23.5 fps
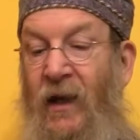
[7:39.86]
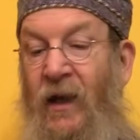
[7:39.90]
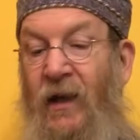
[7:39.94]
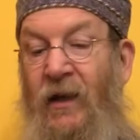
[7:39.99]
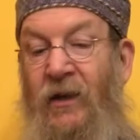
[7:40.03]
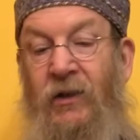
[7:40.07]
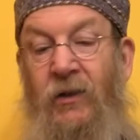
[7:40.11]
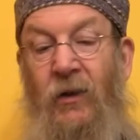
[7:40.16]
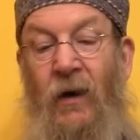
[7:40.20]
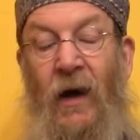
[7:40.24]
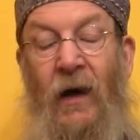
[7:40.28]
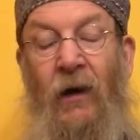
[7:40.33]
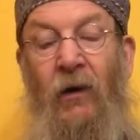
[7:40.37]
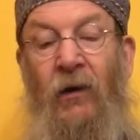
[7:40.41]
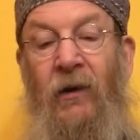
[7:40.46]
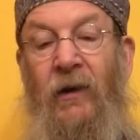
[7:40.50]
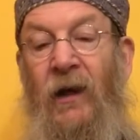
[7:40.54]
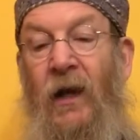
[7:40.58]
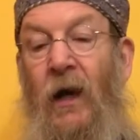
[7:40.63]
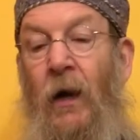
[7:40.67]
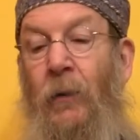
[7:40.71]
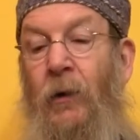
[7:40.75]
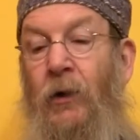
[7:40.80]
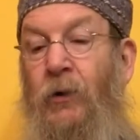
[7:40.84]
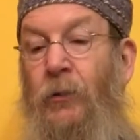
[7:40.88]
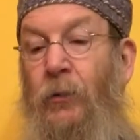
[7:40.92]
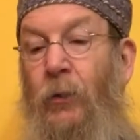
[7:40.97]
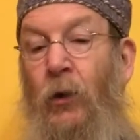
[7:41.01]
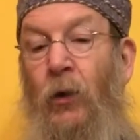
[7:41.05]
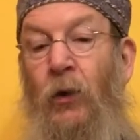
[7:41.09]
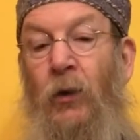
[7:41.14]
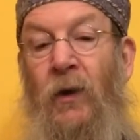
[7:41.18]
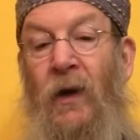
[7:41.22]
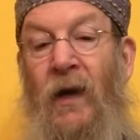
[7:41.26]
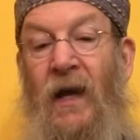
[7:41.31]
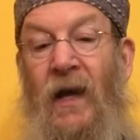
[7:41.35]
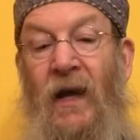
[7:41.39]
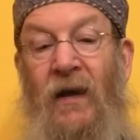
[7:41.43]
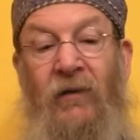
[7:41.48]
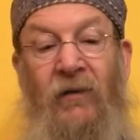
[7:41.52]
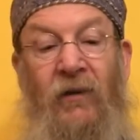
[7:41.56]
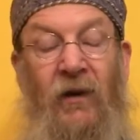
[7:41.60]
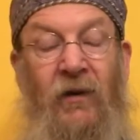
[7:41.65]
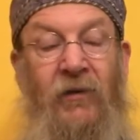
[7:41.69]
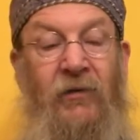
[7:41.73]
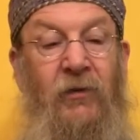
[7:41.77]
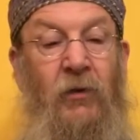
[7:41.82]
So I look at how much balloon I have
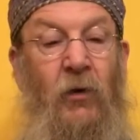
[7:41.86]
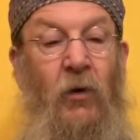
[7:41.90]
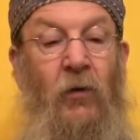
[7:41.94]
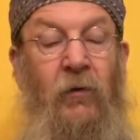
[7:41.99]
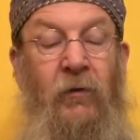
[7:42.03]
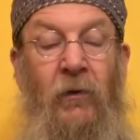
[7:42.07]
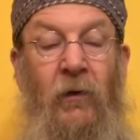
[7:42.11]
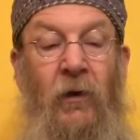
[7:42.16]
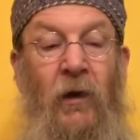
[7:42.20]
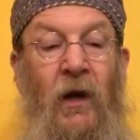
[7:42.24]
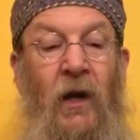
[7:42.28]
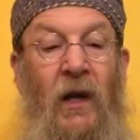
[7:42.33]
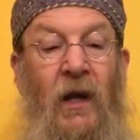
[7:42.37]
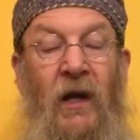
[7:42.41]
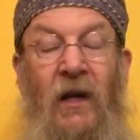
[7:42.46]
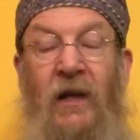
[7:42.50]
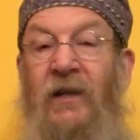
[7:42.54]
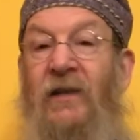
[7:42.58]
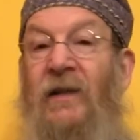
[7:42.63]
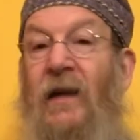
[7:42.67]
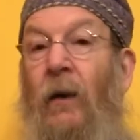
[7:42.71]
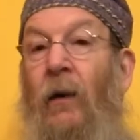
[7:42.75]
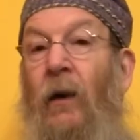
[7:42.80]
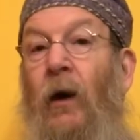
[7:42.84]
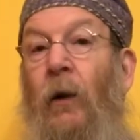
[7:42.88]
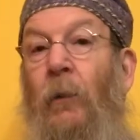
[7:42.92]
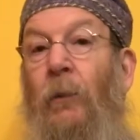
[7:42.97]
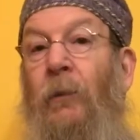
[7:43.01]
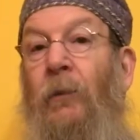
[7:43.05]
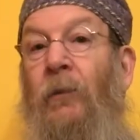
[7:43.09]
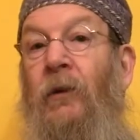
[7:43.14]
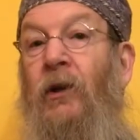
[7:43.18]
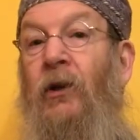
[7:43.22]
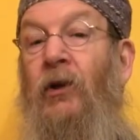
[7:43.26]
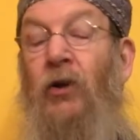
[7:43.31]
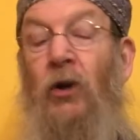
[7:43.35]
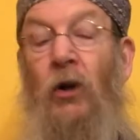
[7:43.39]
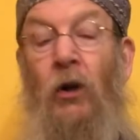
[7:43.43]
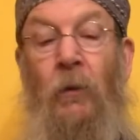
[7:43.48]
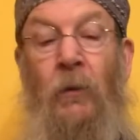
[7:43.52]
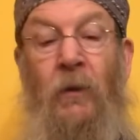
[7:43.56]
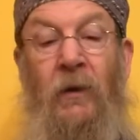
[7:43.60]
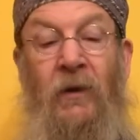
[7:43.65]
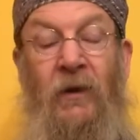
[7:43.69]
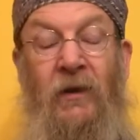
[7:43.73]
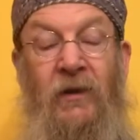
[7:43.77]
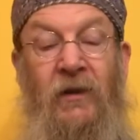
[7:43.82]
left over, because that will help
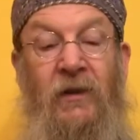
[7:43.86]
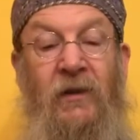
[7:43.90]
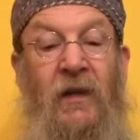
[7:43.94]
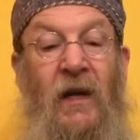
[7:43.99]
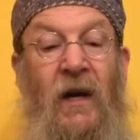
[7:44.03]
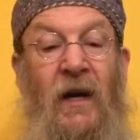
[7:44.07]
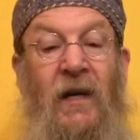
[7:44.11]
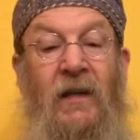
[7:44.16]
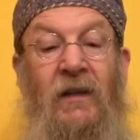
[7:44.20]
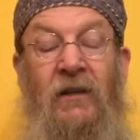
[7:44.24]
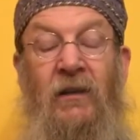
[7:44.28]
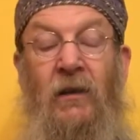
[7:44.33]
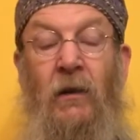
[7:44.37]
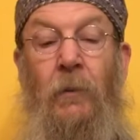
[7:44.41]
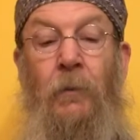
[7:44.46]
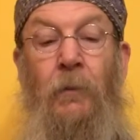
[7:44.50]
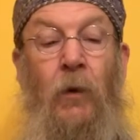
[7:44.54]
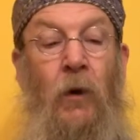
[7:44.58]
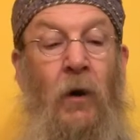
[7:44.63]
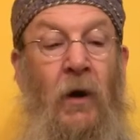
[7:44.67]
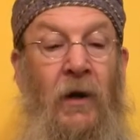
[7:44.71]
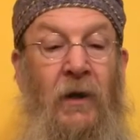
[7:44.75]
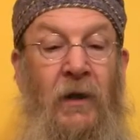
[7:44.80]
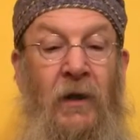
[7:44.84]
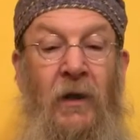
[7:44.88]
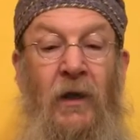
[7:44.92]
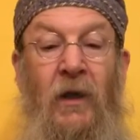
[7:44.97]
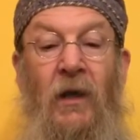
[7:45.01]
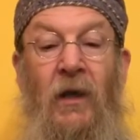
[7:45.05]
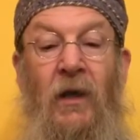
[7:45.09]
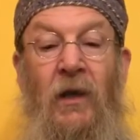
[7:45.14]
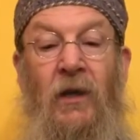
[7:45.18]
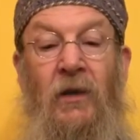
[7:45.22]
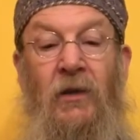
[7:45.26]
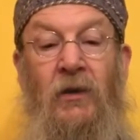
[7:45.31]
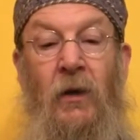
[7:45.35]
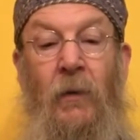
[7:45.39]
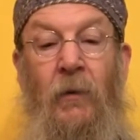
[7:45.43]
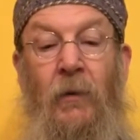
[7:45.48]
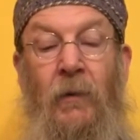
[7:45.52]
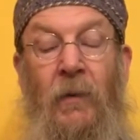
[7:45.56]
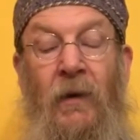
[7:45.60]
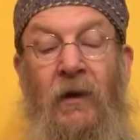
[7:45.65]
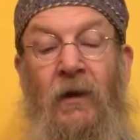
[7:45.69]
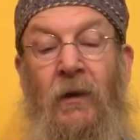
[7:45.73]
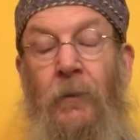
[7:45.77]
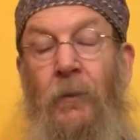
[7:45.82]
determine the size of the body. So I'm going to
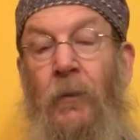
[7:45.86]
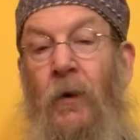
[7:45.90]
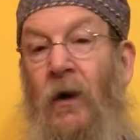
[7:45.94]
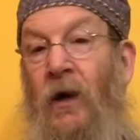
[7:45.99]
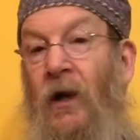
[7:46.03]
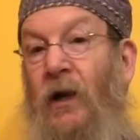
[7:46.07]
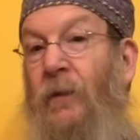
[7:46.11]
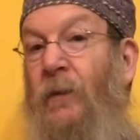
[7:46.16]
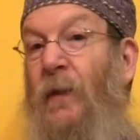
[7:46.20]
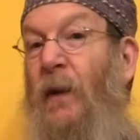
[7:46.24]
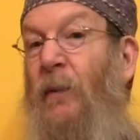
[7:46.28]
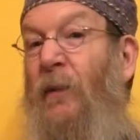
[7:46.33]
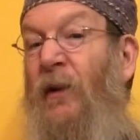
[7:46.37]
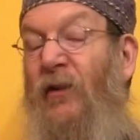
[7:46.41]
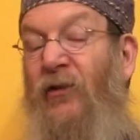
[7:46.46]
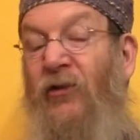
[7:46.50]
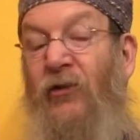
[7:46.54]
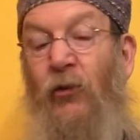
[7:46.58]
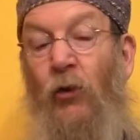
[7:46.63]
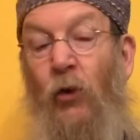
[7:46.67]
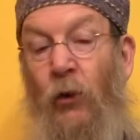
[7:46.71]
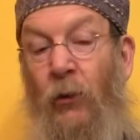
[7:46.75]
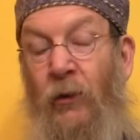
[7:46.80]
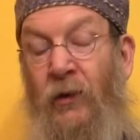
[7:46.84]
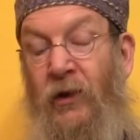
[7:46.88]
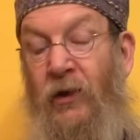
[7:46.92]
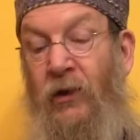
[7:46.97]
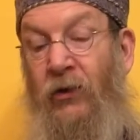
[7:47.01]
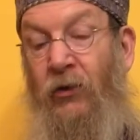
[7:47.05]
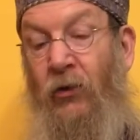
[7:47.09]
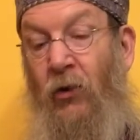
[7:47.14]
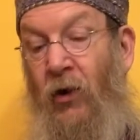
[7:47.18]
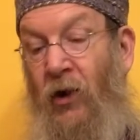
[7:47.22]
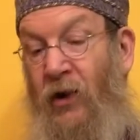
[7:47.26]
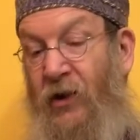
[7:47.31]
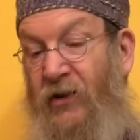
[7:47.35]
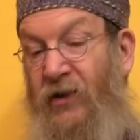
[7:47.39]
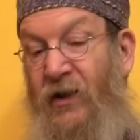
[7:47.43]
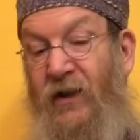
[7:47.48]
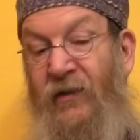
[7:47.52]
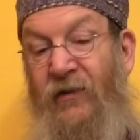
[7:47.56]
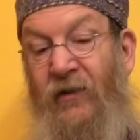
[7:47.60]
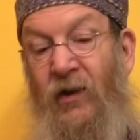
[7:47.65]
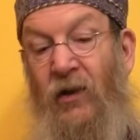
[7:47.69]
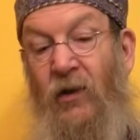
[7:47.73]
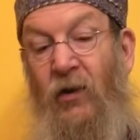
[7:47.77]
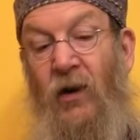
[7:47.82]
make the body maybe 4 inches long, because I've
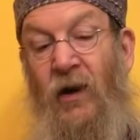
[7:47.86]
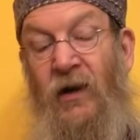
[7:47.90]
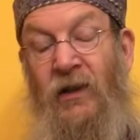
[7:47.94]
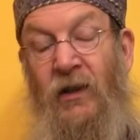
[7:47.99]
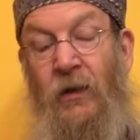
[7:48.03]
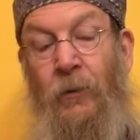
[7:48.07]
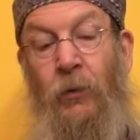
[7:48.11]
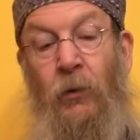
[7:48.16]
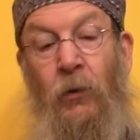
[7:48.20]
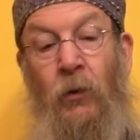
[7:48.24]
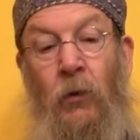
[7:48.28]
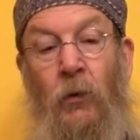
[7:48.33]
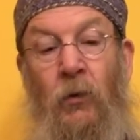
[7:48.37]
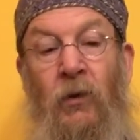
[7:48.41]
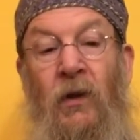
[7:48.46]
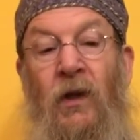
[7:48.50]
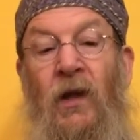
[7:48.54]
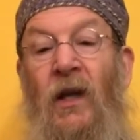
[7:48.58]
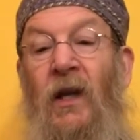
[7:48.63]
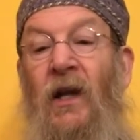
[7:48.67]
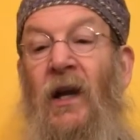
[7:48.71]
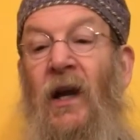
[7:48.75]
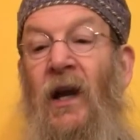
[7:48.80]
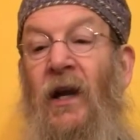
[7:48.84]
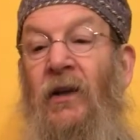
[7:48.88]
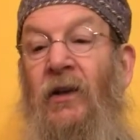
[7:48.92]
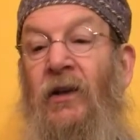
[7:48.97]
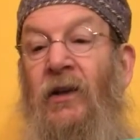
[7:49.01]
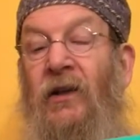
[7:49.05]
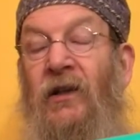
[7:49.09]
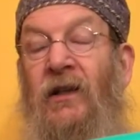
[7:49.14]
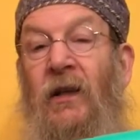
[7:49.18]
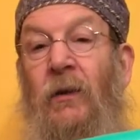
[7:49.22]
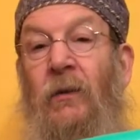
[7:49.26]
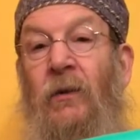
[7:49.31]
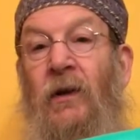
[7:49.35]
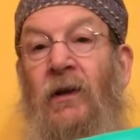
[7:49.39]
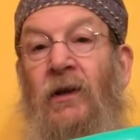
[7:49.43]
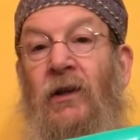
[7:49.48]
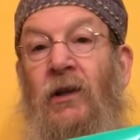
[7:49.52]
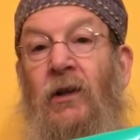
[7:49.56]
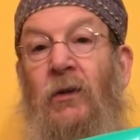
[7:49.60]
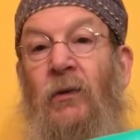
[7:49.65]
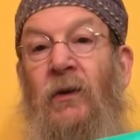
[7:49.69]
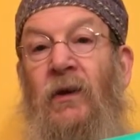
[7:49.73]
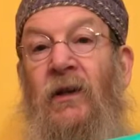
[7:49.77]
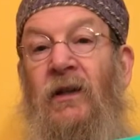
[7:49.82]
got lots of balloon. And you can see when I
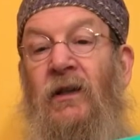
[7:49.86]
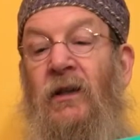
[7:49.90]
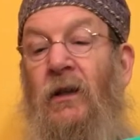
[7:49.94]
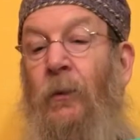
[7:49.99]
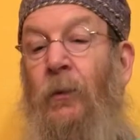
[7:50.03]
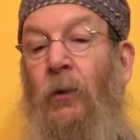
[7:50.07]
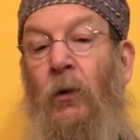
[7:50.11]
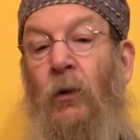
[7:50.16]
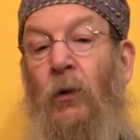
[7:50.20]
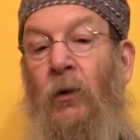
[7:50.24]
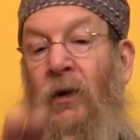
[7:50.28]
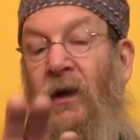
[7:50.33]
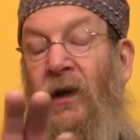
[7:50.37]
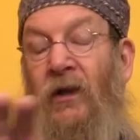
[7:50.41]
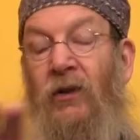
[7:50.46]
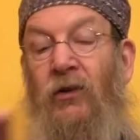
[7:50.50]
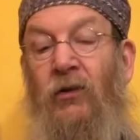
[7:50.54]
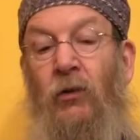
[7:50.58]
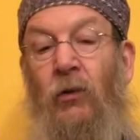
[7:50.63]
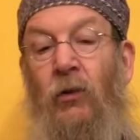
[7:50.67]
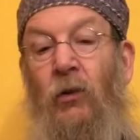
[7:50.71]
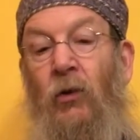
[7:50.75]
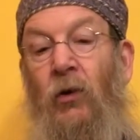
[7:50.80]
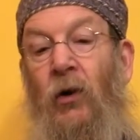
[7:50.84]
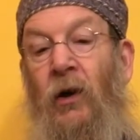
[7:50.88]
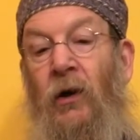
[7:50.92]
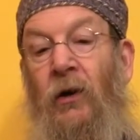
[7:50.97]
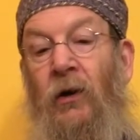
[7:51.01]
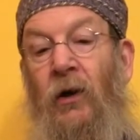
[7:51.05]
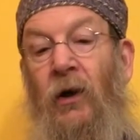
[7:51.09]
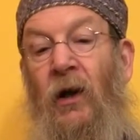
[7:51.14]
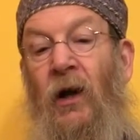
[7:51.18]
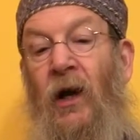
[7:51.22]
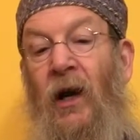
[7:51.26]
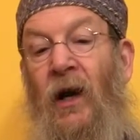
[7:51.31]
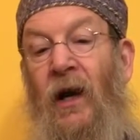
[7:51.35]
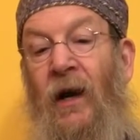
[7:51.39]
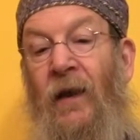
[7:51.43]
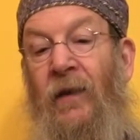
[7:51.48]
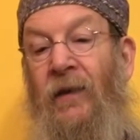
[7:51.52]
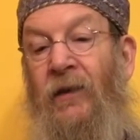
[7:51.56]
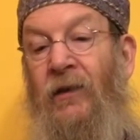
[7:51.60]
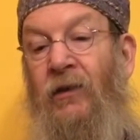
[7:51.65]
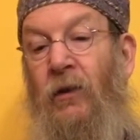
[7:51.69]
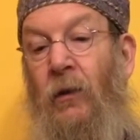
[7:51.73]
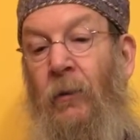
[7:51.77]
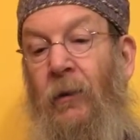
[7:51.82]
squeeze the balloon, it gets a little longer, and
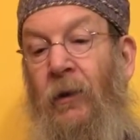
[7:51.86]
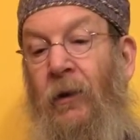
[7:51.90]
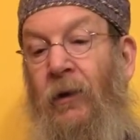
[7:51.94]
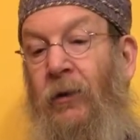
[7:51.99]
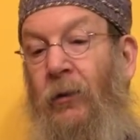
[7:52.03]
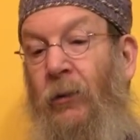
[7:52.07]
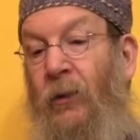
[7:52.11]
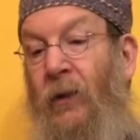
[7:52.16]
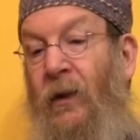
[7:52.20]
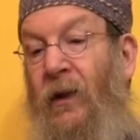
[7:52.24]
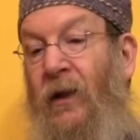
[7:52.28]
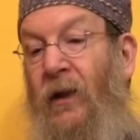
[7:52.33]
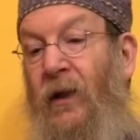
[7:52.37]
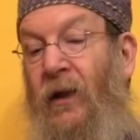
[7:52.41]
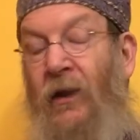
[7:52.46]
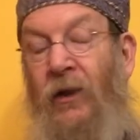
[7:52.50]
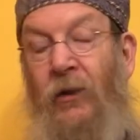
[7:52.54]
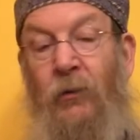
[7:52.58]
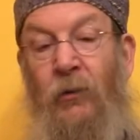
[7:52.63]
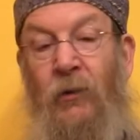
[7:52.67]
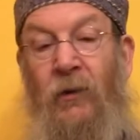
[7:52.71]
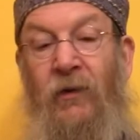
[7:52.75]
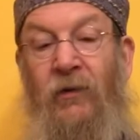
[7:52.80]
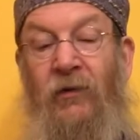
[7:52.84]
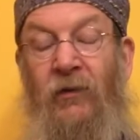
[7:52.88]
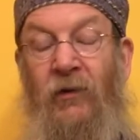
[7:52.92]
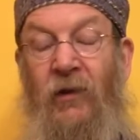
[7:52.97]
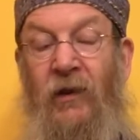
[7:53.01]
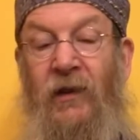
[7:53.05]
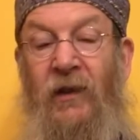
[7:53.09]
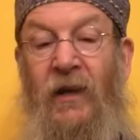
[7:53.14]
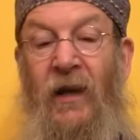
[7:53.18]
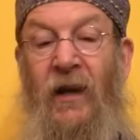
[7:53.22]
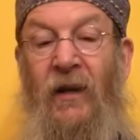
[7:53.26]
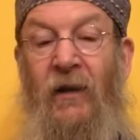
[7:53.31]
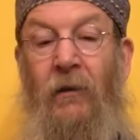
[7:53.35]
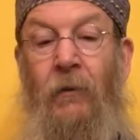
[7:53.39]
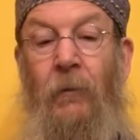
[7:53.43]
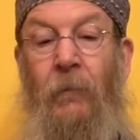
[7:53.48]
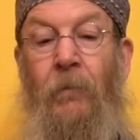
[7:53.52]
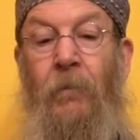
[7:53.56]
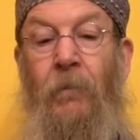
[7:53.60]
there's going to be 3 and 3 for the tail.